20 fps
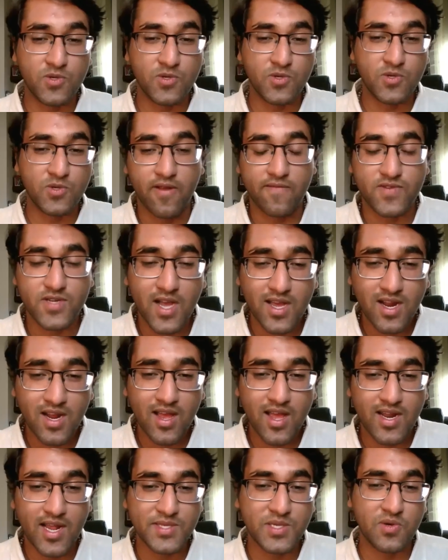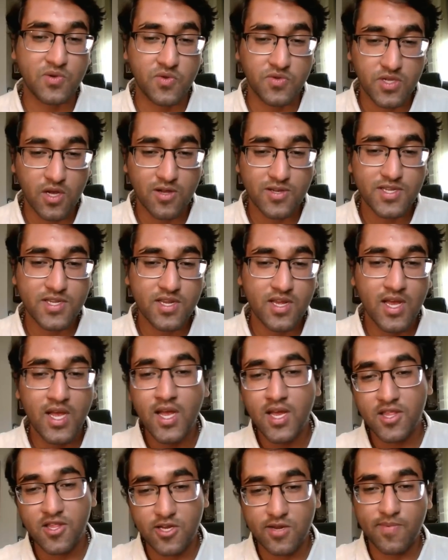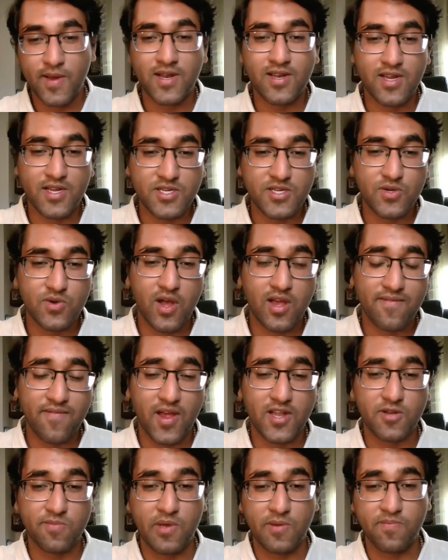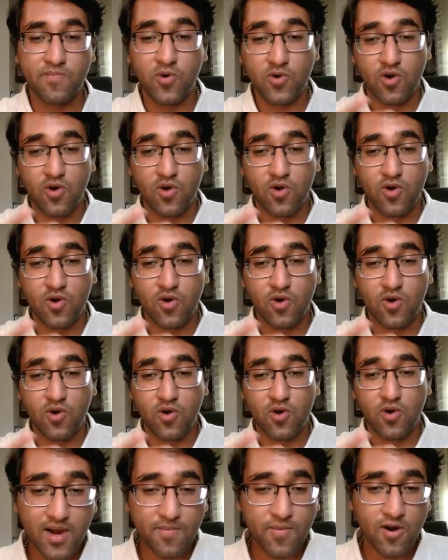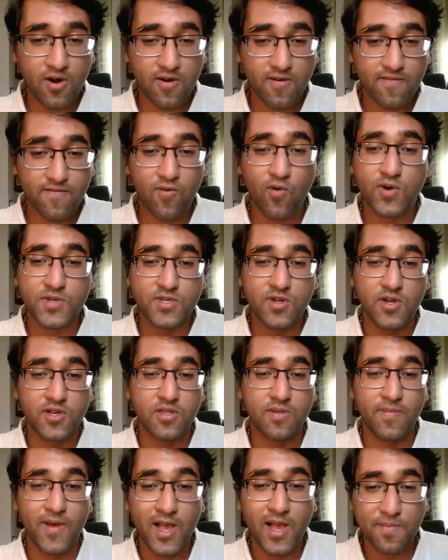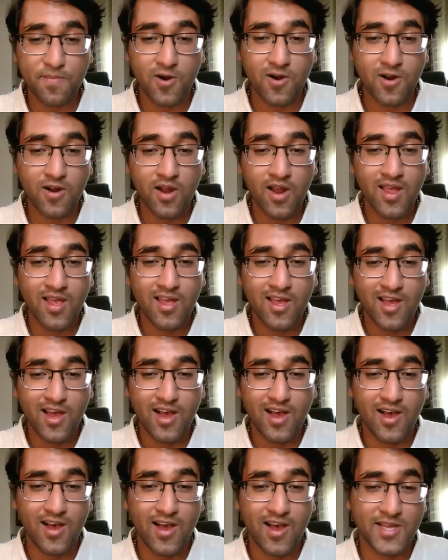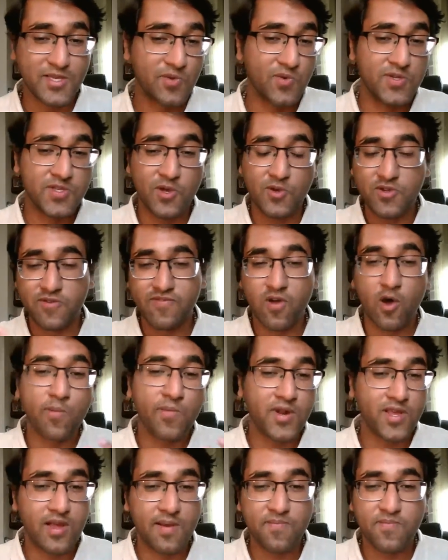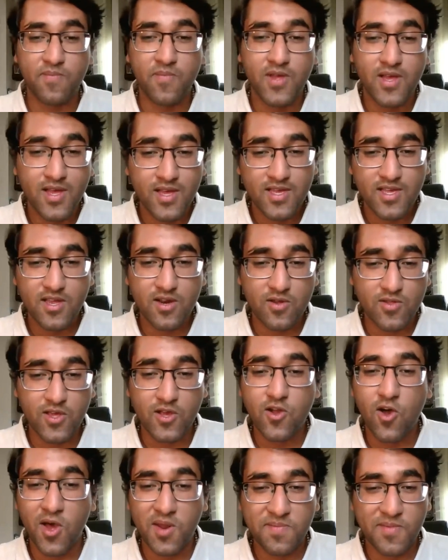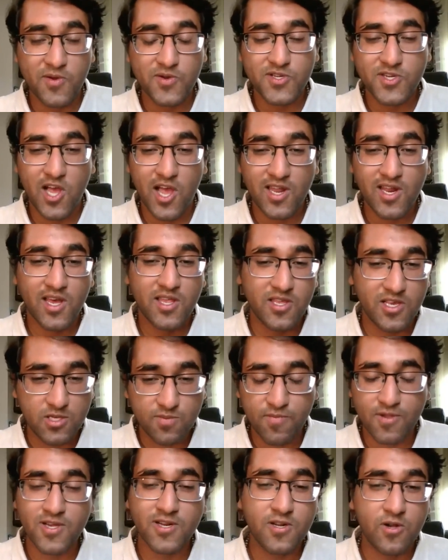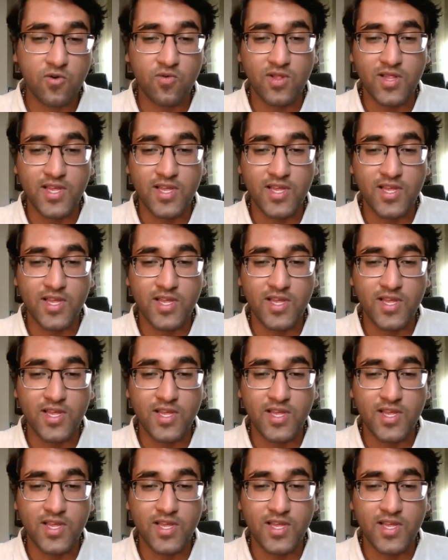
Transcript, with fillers: Republic of China, and as a result, the Tibetan issue kind of had to be put onto the back burner, forced onto the back burner, mm. uh, as a result of opening up, you know, the economy of China and these political